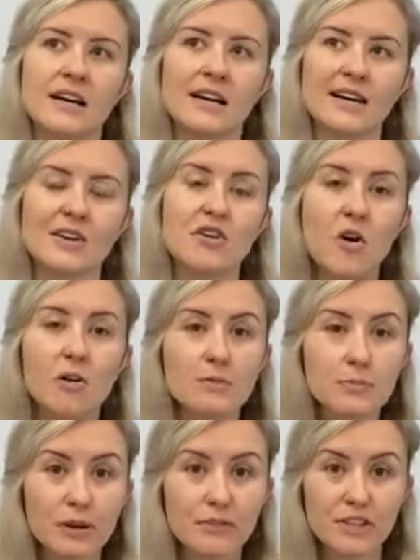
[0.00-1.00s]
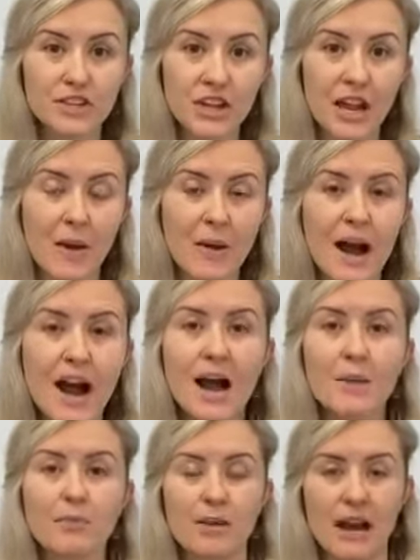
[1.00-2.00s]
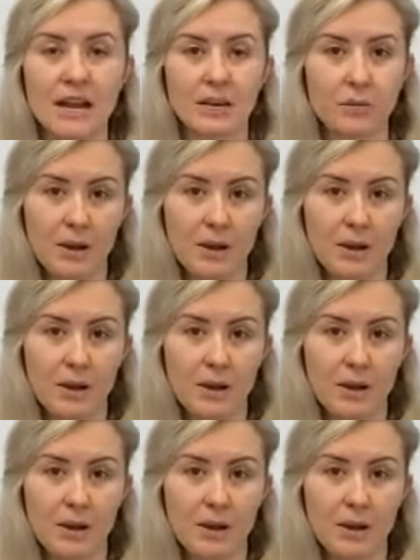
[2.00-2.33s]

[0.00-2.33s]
not privileging our heart brain,